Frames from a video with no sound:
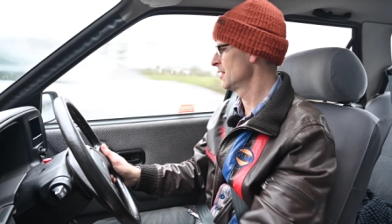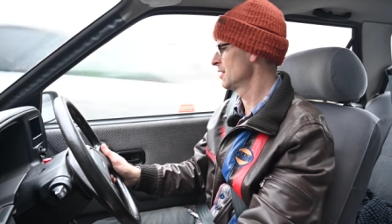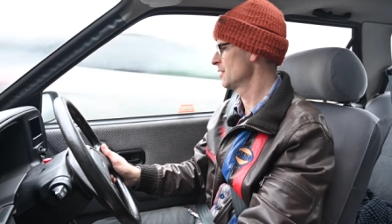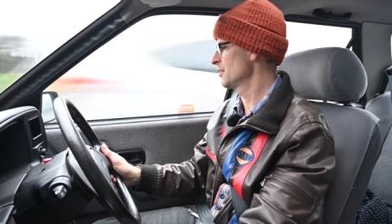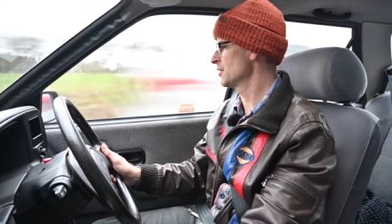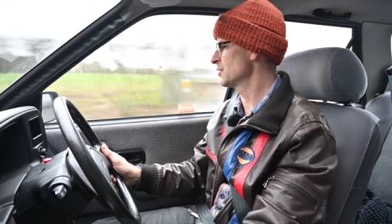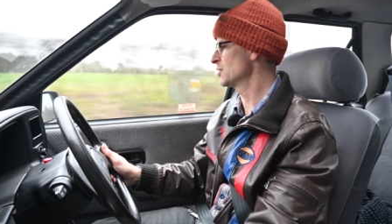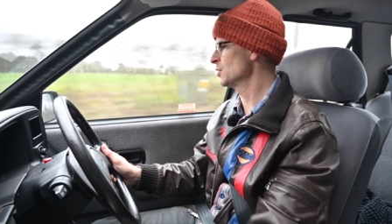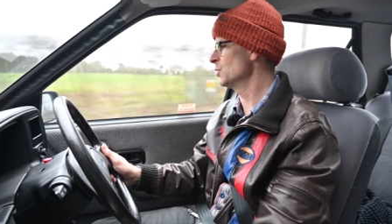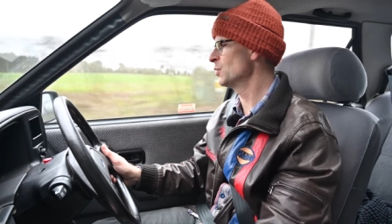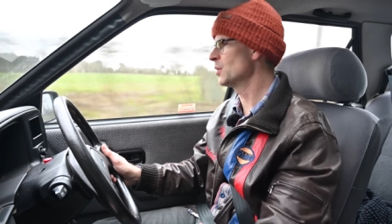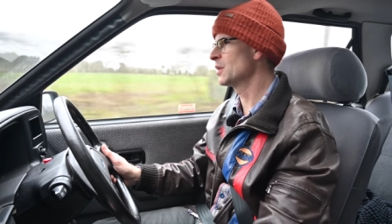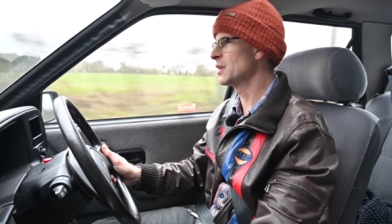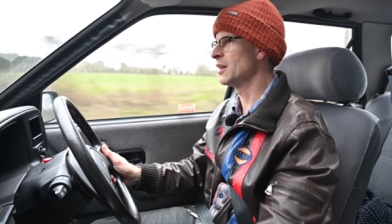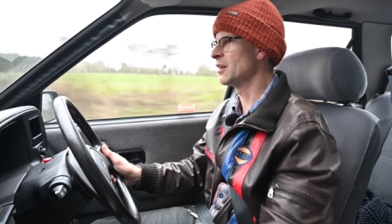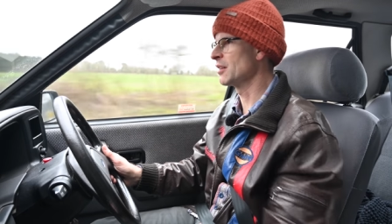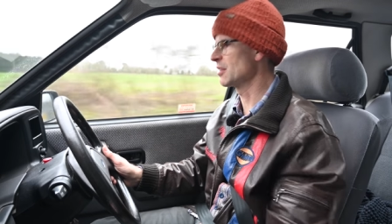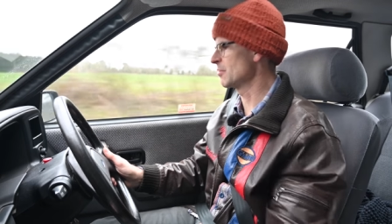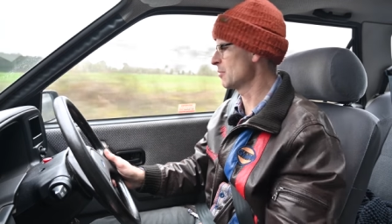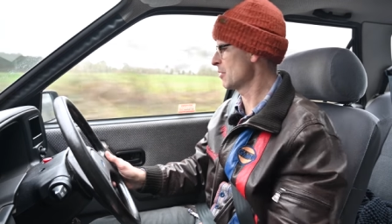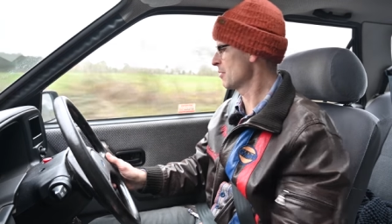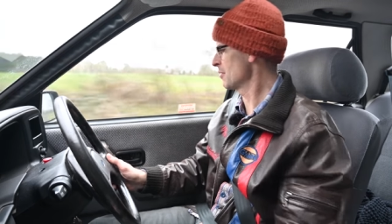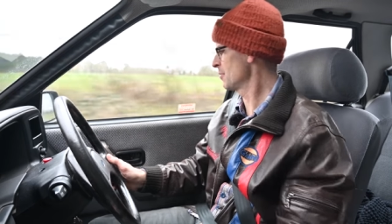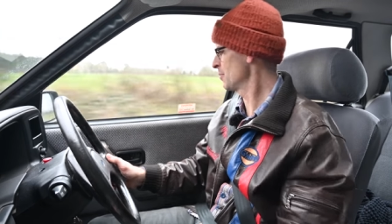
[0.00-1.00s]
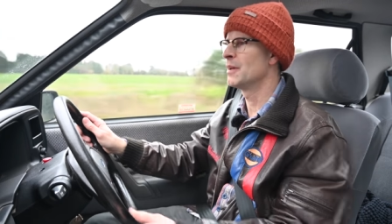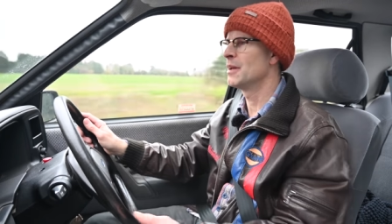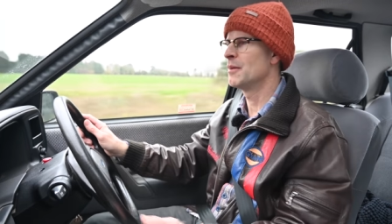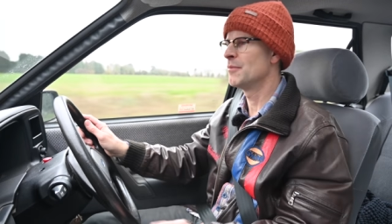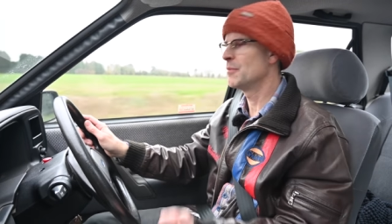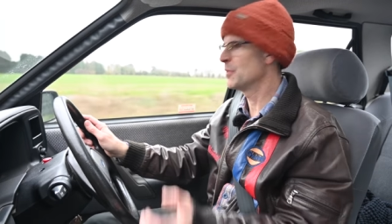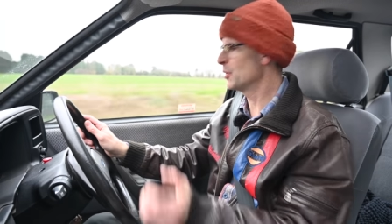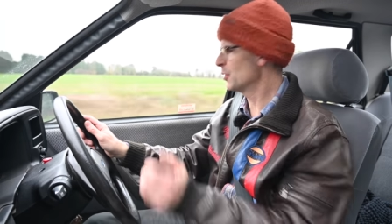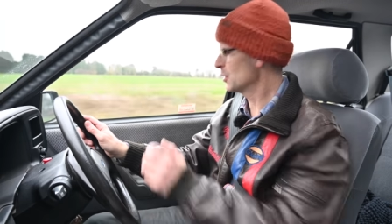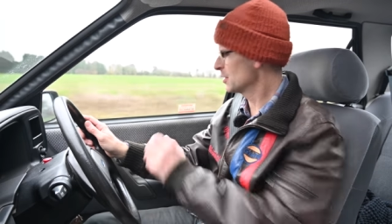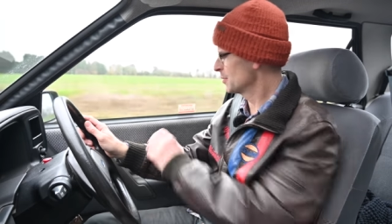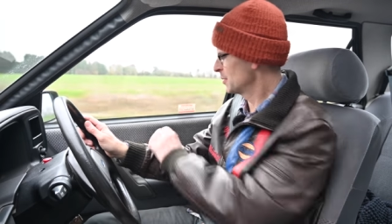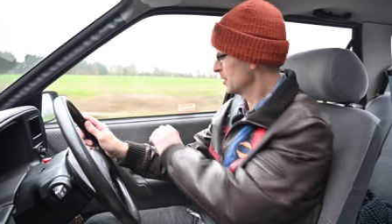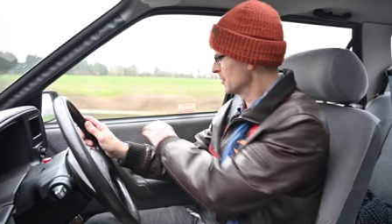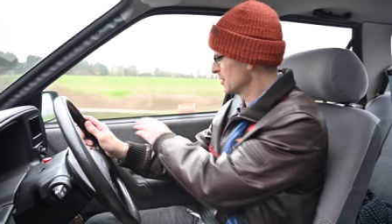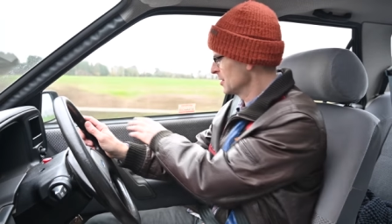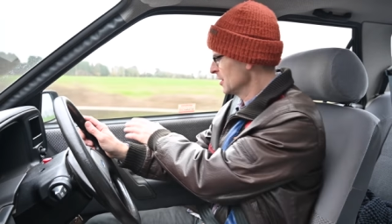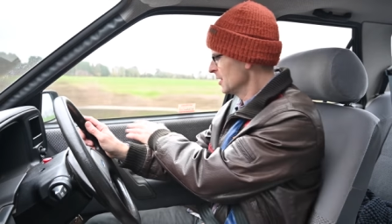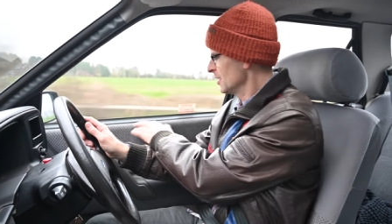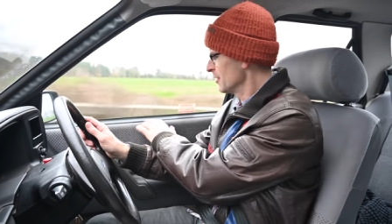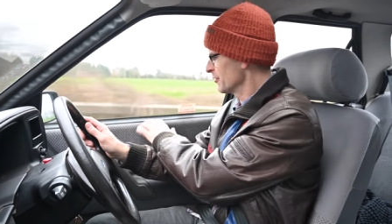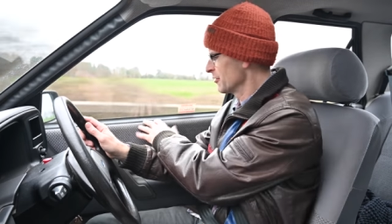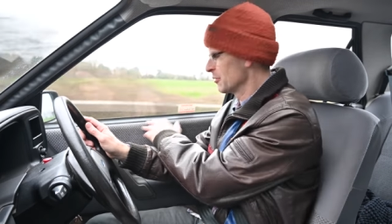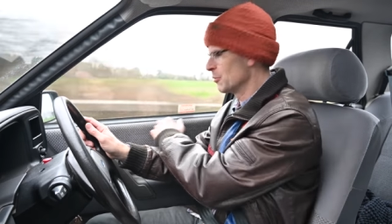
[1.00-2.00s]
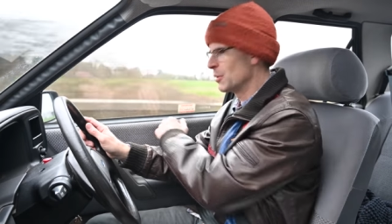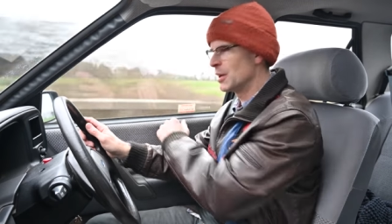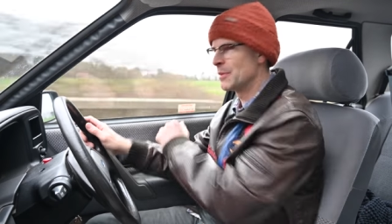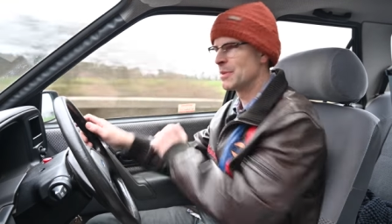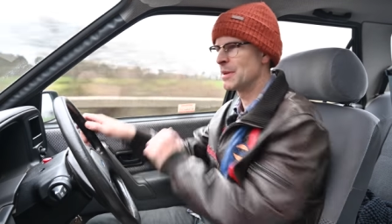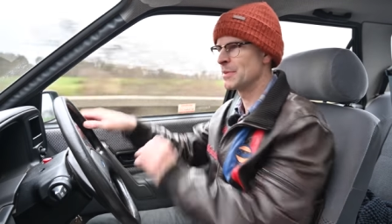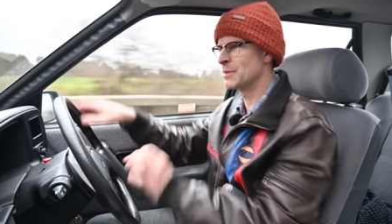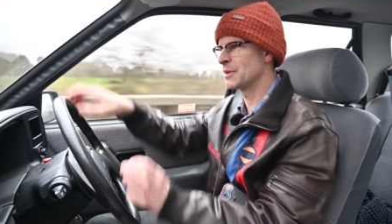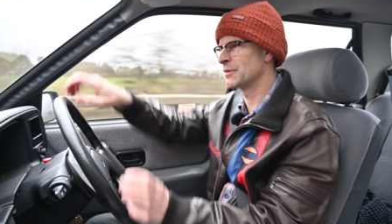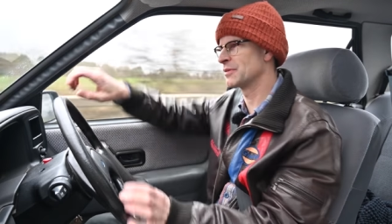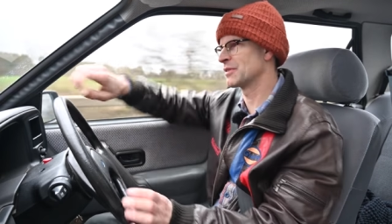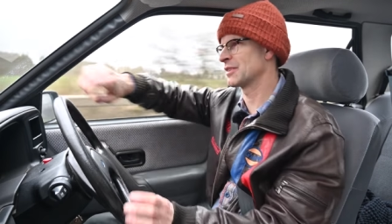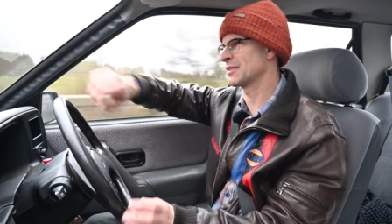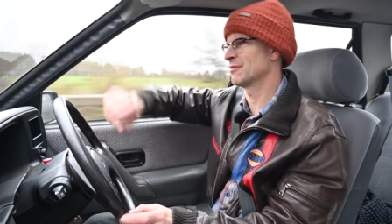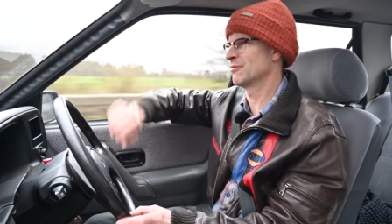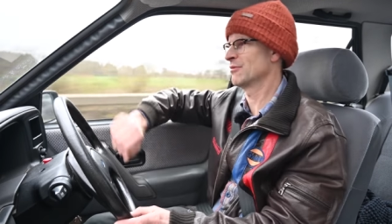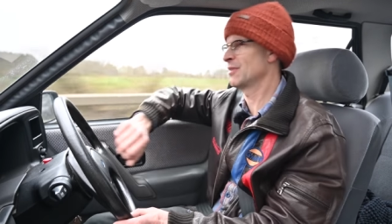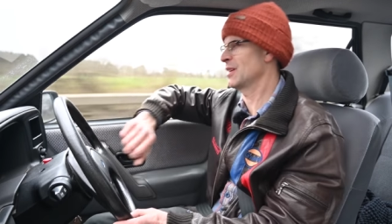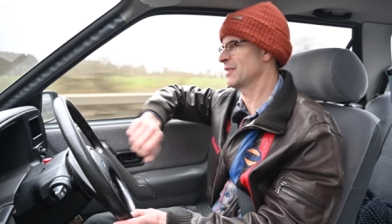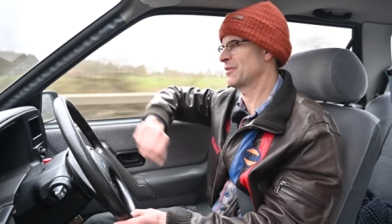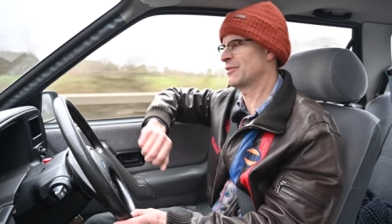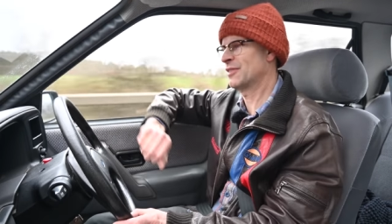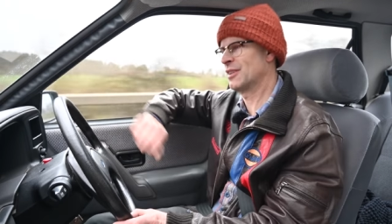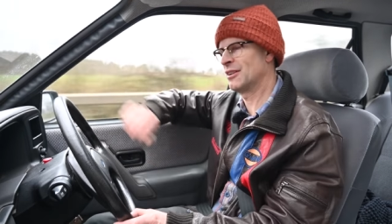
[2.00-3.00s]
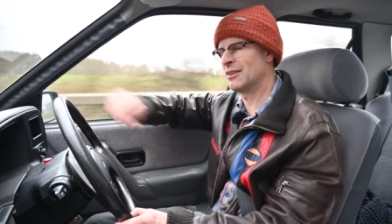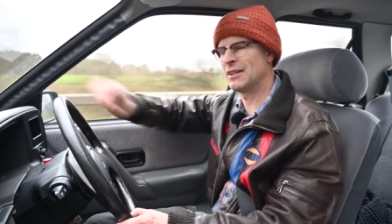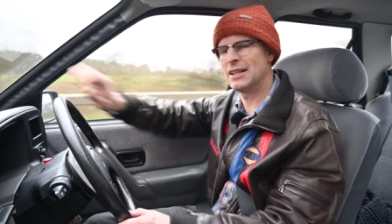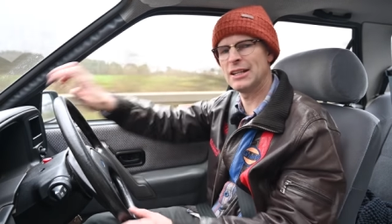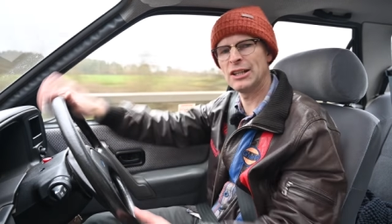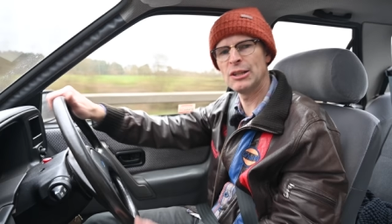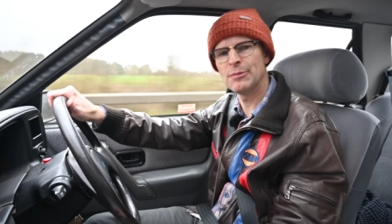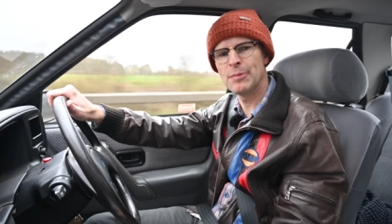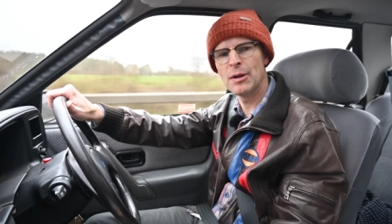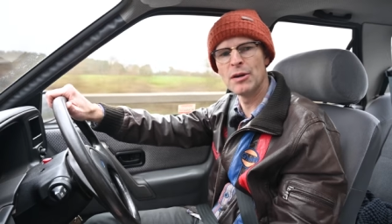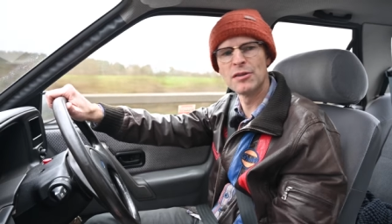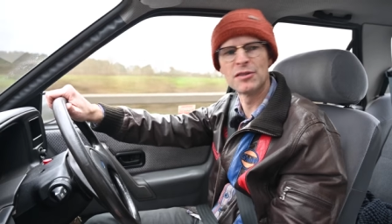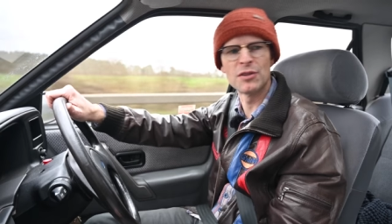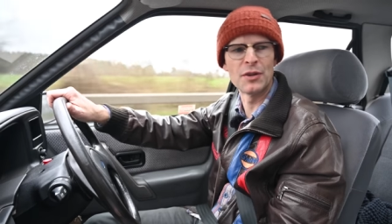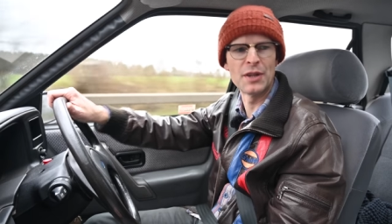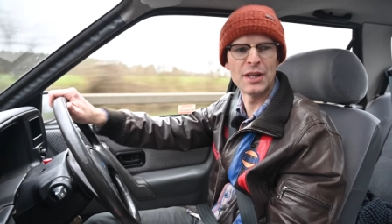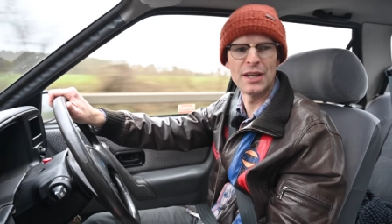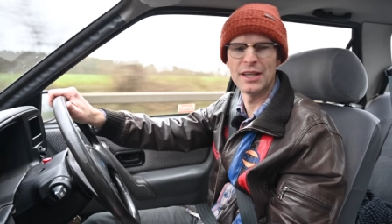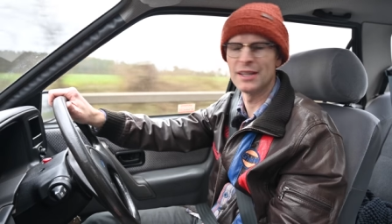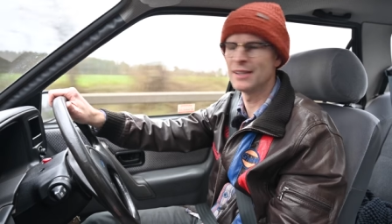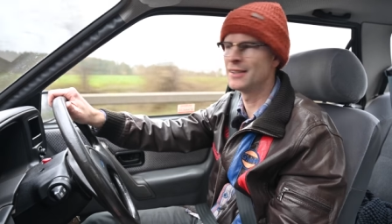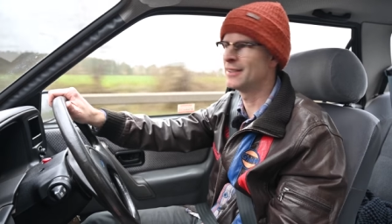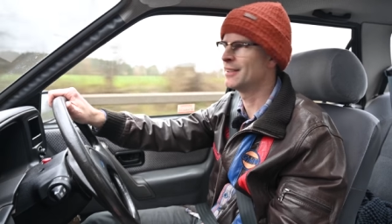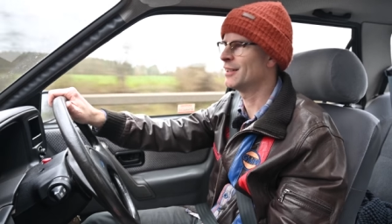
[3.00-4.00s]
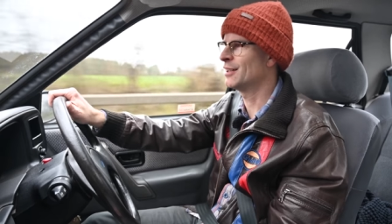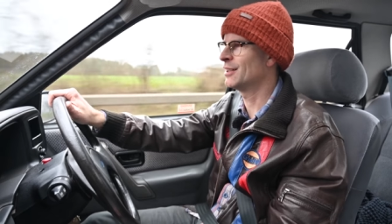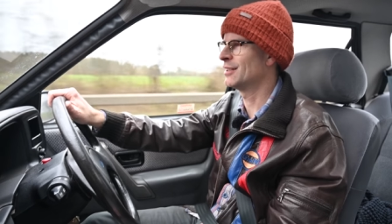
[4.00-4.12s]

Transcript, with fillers: The door cards, I mean, beyond a bit of dirt from where people have just left their elbows on there